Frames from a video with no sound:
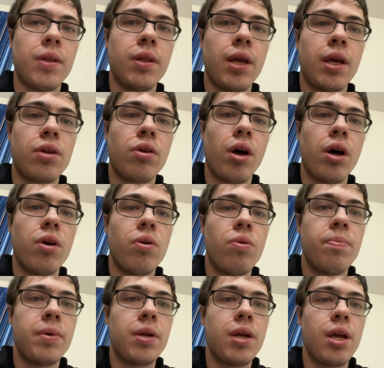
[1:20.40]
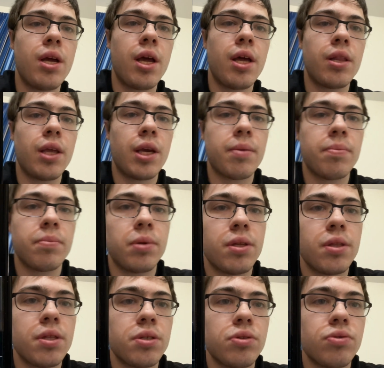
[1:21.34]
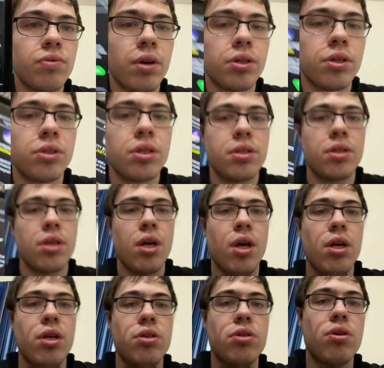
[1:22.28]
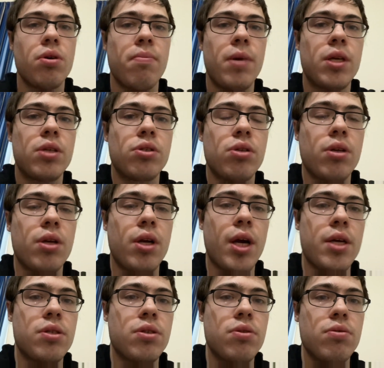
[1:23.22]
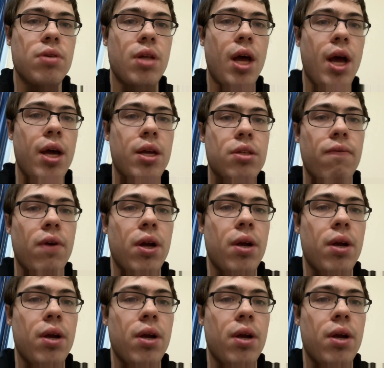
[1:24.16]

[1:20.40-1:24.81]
like, not open it and, like, complete the instructions. So make sure you guys do that. It's very